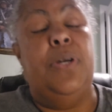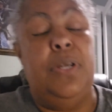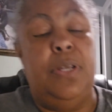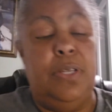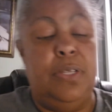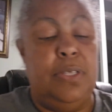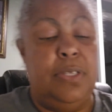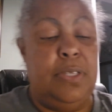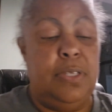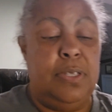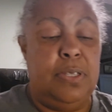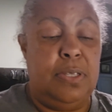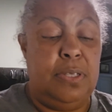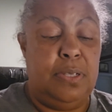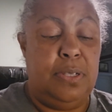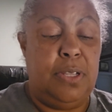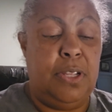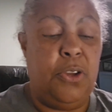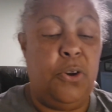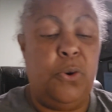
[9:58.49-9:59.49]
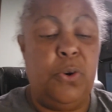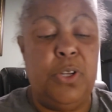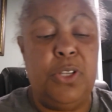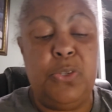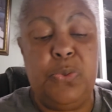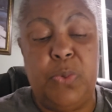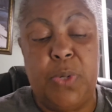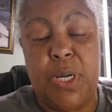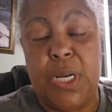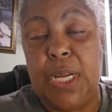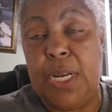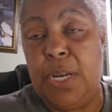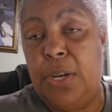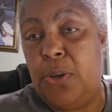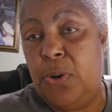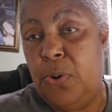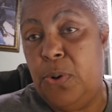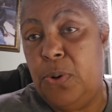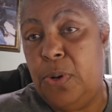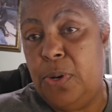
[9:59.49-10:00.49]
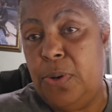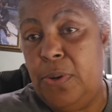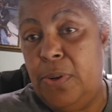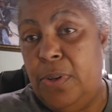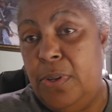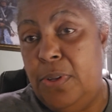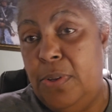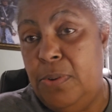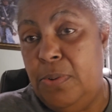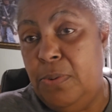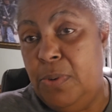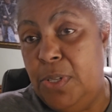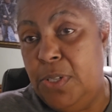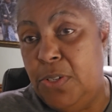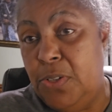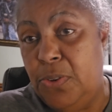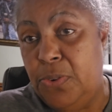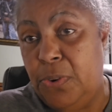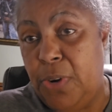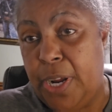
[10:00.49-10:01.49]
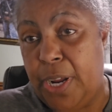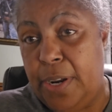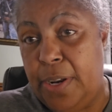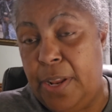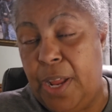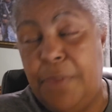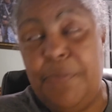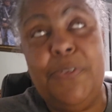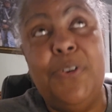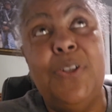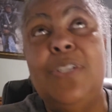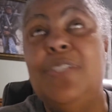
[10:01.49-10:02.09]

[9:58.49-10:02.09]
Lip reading: was the oldest one I know was Noretta.